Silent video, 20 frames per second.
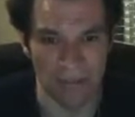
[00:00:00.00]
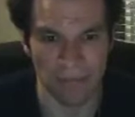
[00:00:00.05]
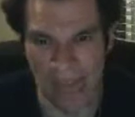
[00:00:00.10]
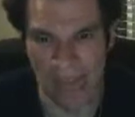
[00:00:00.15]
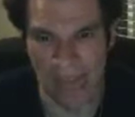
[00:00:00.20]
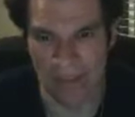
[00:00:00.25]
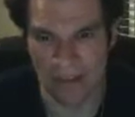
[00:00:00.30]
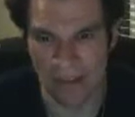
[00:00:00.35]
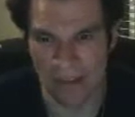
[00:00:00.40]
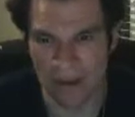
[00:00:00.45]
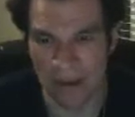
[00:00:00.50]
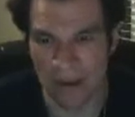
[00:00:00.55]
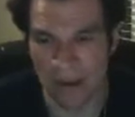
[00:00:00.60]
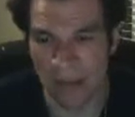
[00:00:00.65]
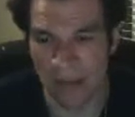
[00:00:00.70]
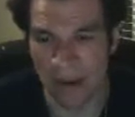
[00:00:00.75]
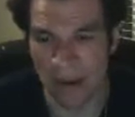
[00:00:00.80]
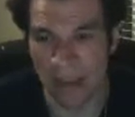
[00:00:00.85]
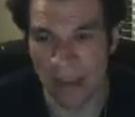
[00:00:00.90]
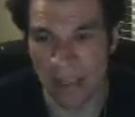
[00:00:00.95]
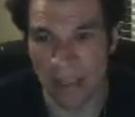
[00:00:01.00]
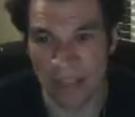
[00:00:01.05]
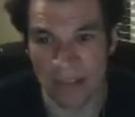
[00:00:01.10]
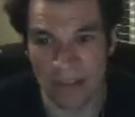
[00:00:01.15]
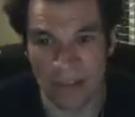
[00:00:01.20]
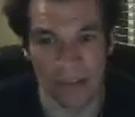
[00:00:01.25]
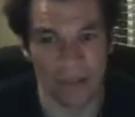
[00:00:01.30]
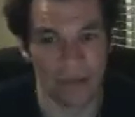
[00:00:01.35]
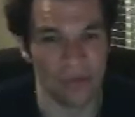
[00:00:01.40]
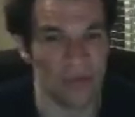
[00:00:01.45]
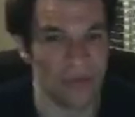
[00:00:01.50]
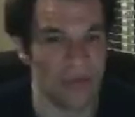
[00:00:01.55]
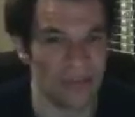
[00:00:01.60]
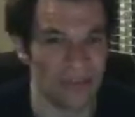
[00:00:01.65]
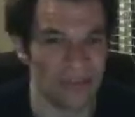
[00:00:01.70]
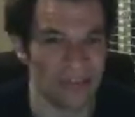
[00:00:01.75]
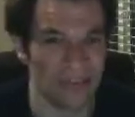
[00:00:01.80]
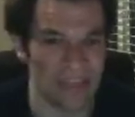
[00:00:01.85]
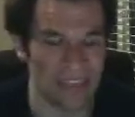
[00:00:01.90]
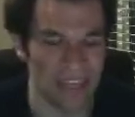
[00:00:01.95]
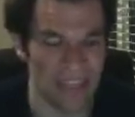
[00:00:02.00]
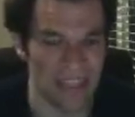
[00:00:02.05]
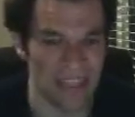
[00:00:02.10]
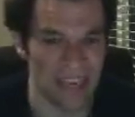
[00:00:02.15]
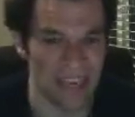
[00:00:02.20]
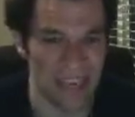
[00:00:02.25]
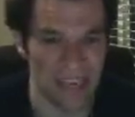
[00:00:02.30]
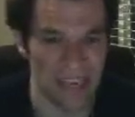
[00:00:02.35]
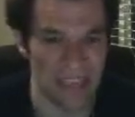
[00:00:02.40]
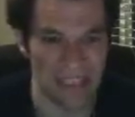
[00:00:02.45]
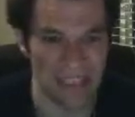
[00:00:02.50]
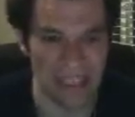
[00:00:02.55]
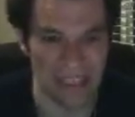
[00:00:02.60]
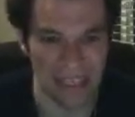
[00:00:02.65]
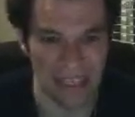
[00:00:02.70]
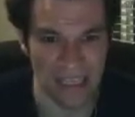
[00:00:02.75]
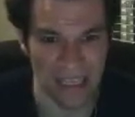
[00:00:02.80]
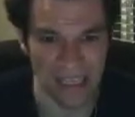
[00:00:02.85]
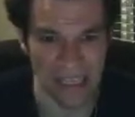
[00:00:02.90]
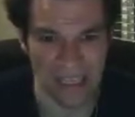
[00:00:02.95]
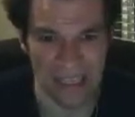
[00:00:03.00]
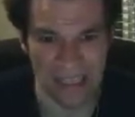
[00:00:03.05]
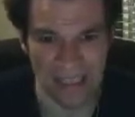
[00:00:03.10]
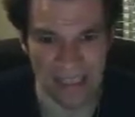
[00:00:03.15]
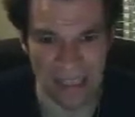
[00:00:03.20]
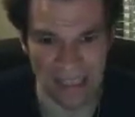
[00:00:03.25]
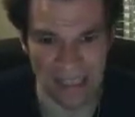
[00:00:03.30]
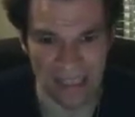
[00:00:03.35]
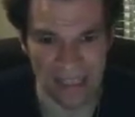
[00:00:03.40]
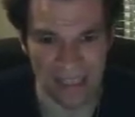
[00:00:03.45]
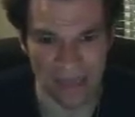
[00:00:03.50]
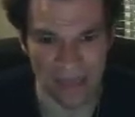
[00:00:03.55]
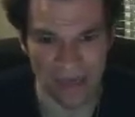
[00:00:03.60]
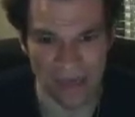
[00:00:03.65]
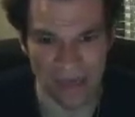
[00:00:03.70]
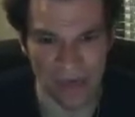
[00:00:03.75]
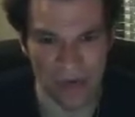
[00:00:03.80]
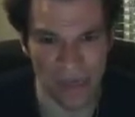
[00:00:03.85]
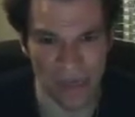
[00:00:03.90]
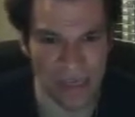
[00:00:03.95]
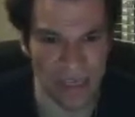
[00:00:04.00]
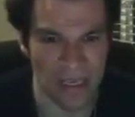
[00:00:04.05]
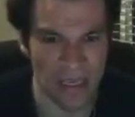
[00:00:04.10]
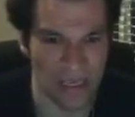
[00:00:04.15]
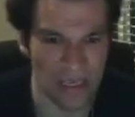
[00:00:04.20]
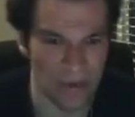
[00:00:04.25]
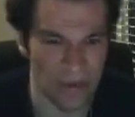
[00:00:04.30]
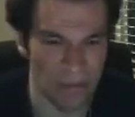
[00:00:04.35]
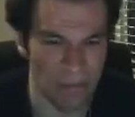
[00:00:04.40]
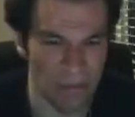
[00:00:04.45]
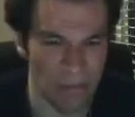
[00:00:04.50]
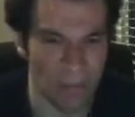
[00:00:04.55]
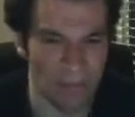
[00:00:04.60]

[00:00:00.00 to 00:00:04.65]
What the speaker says: Another way to see that is that if we